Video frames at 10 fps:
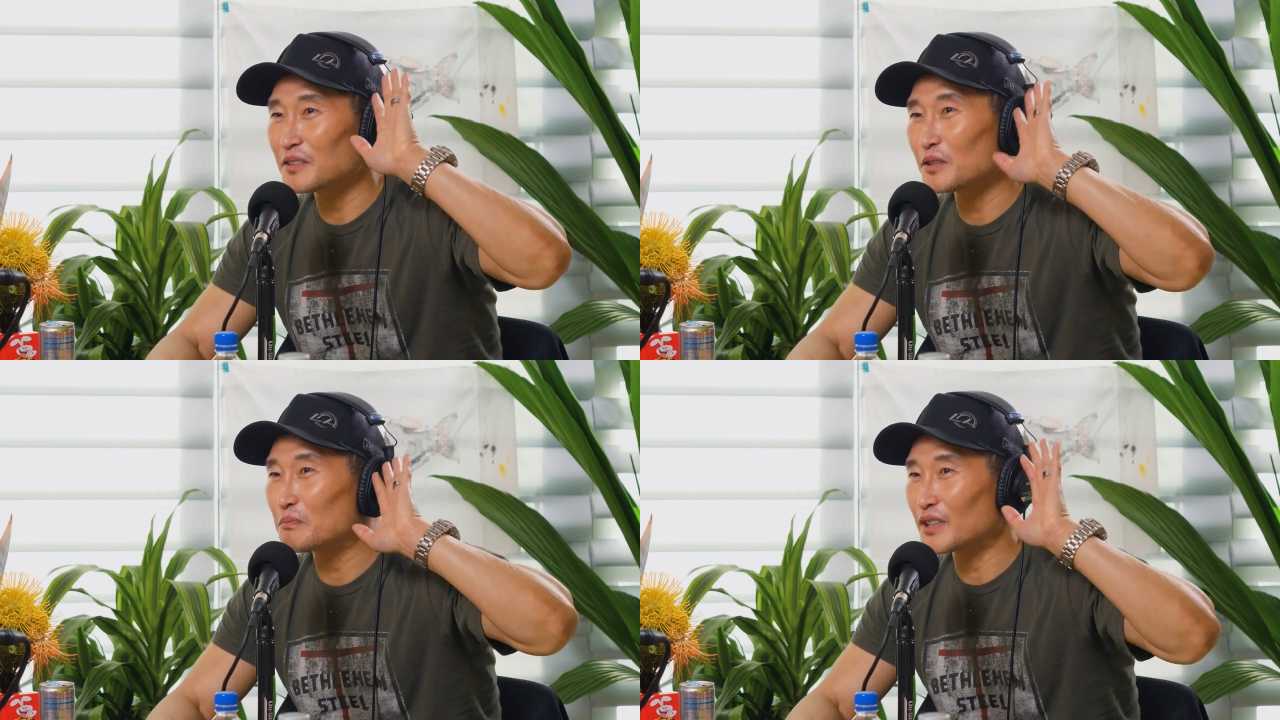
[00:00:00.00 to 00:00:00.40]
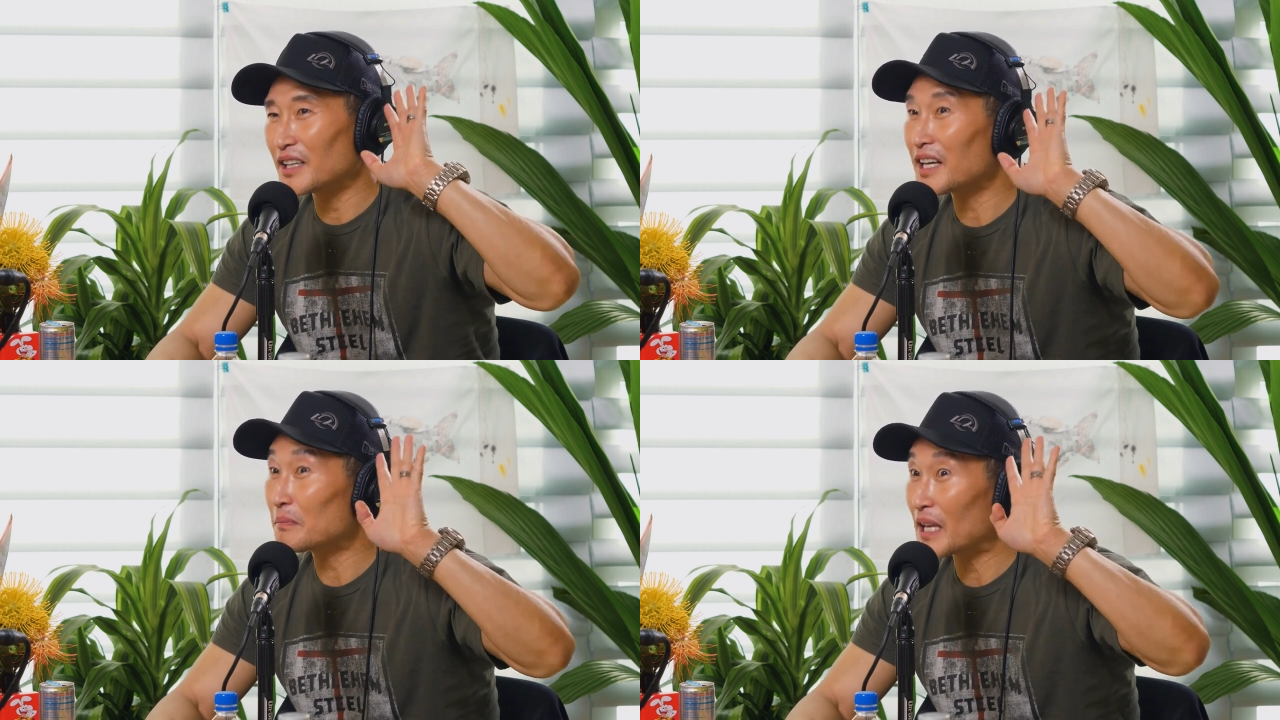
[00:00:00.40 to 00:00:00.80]
You, you
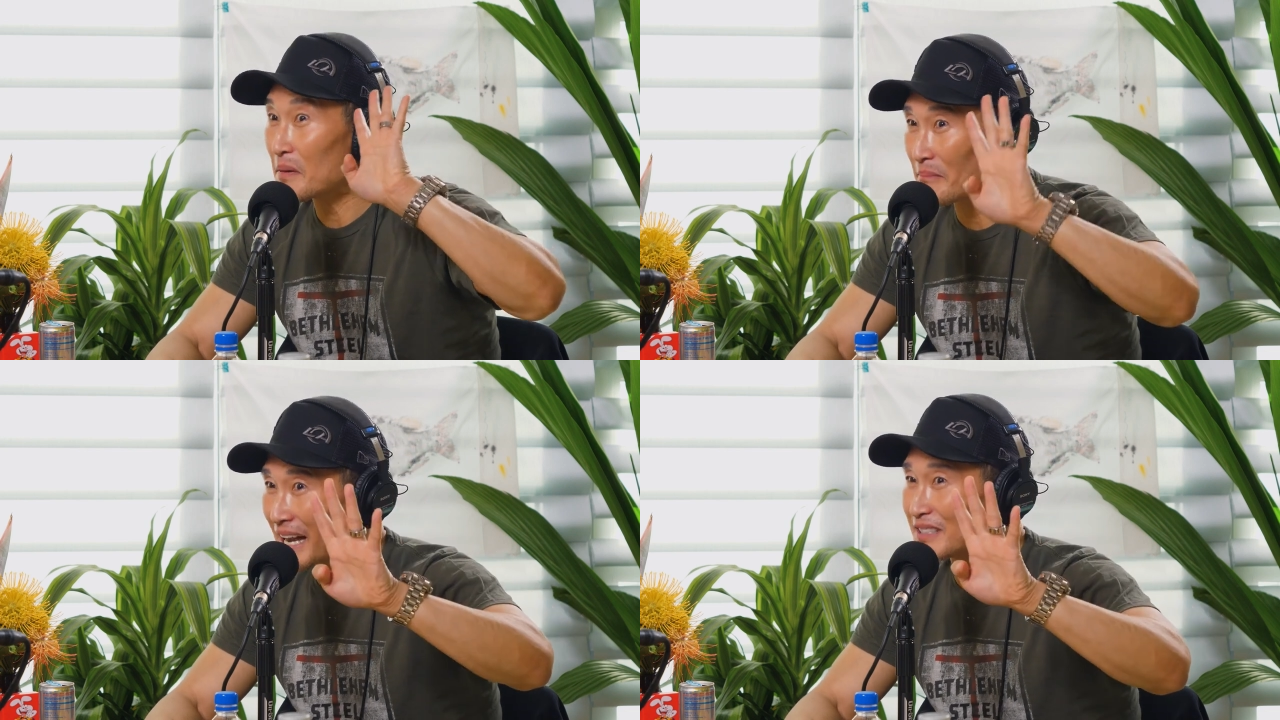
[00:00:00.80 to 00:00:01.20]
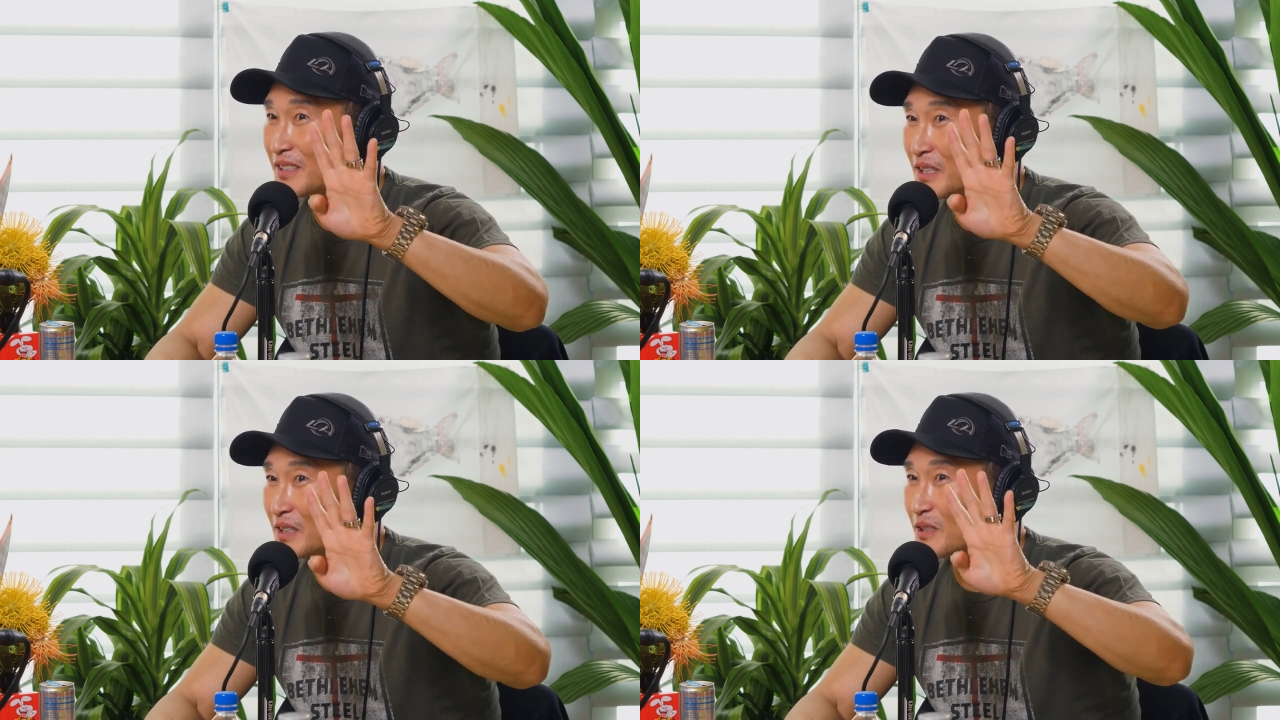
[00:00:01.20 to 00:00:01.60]
got to imagine
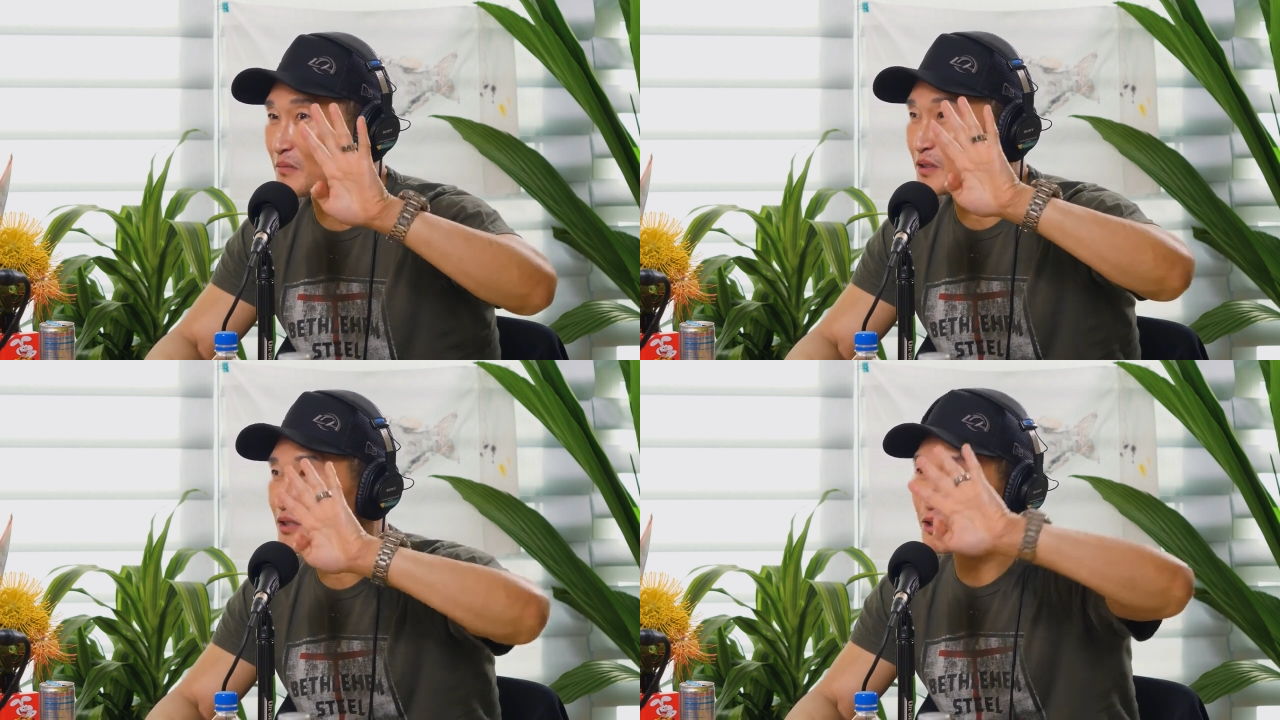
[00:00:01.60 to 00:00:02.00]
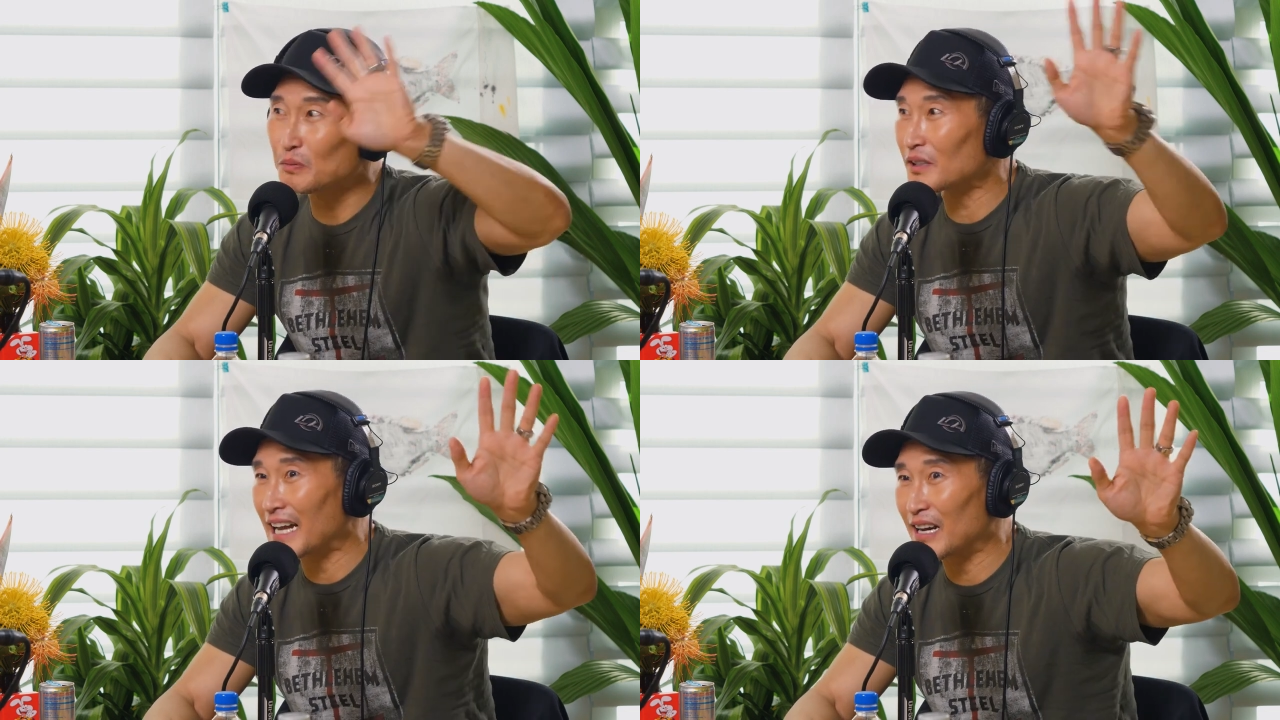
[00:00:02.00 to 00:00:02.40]
you hear something
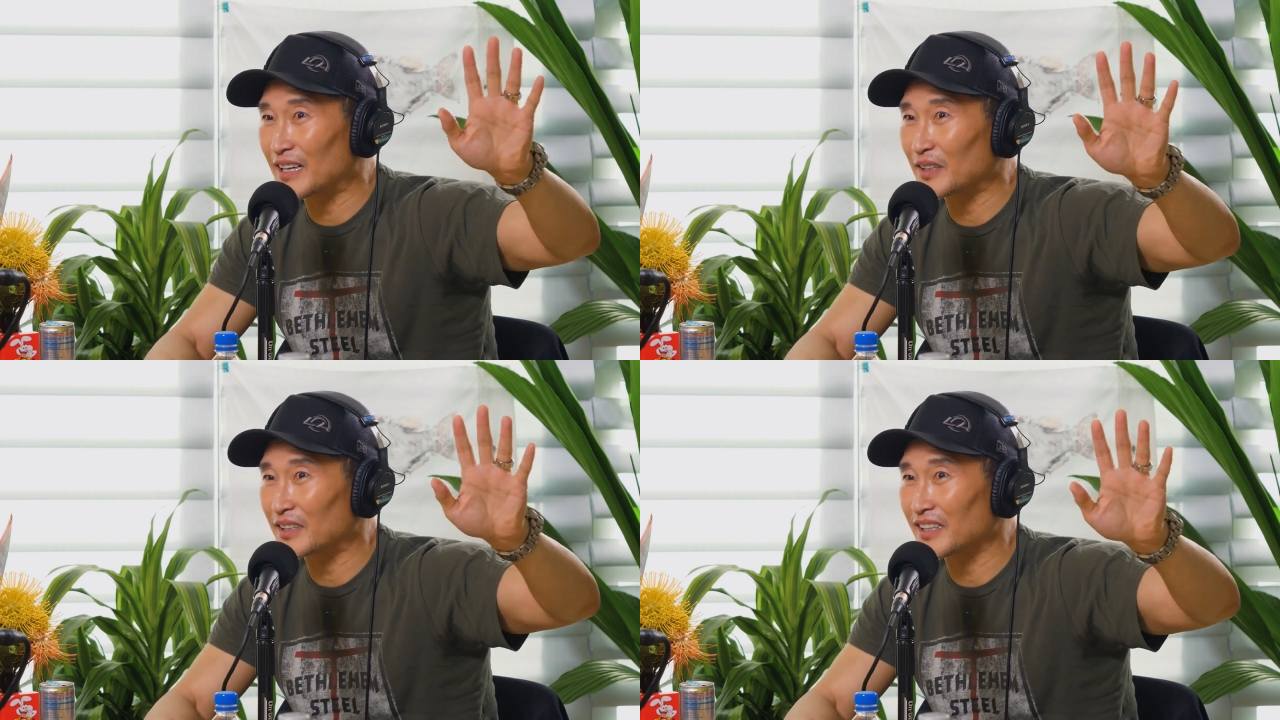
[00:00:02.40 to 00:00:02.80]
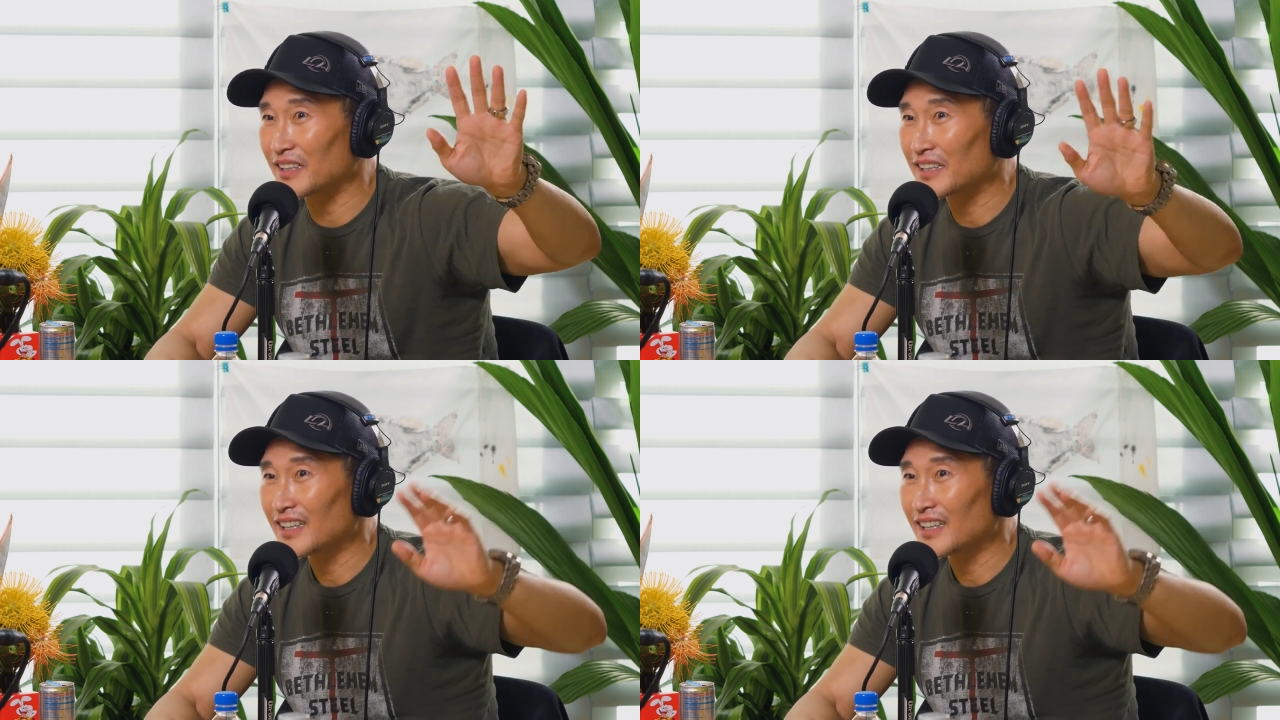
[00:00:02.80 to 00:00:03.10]
super loud out there,